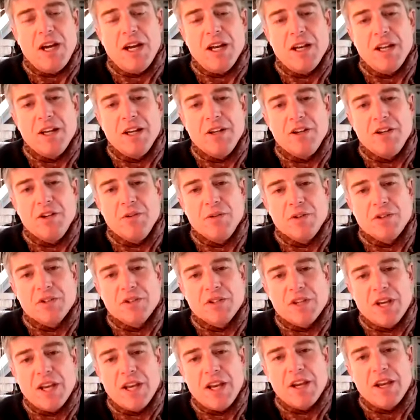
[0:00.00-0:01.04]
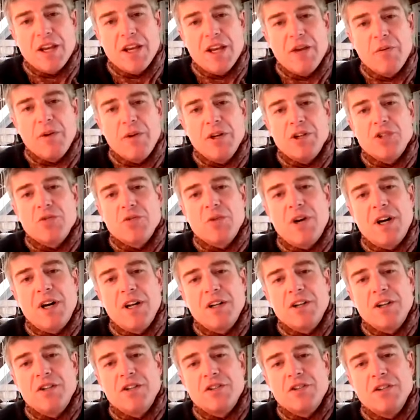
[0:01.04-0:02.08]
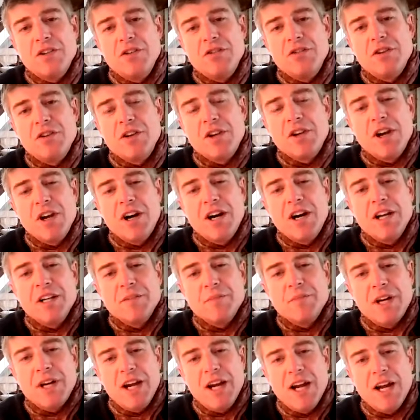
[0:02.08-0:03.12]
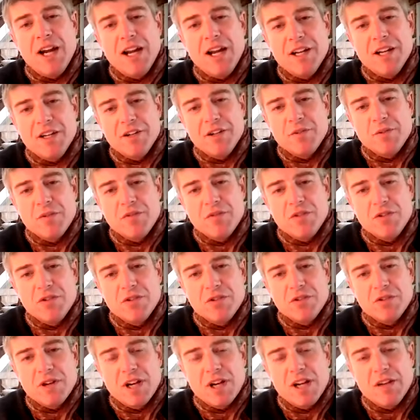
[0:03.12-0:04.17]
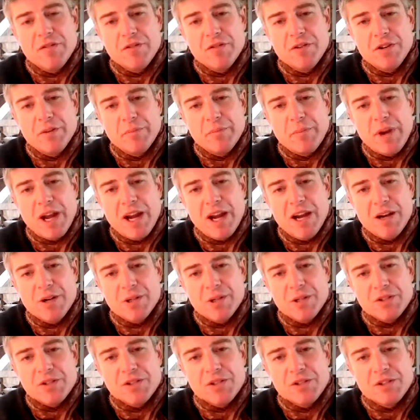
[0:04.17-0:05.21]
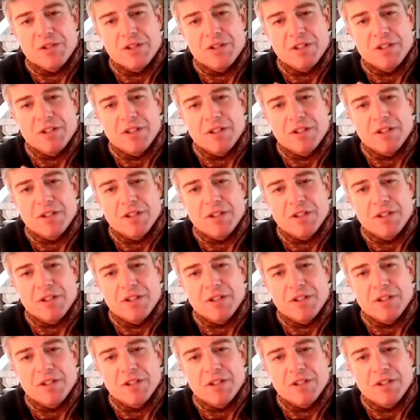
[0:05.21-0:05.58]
And then you say, okay, which one? So you can guide my hand with your clairvoyant powers.